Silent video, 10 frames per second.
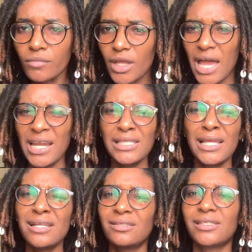and I
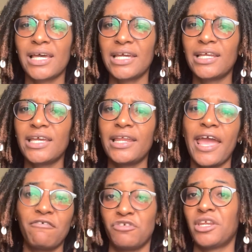started designing
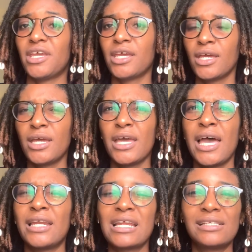every day.
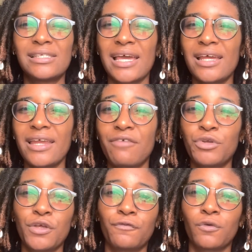And I designed every
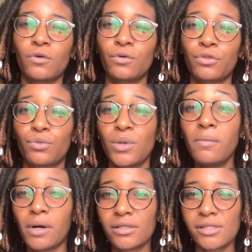day for 3
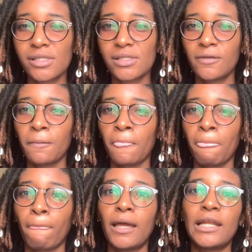months,
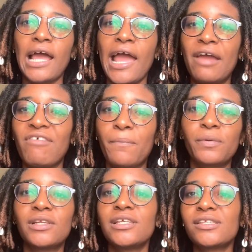and I
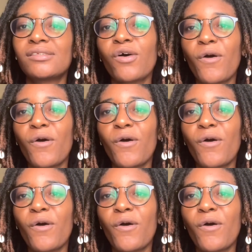rapidly saw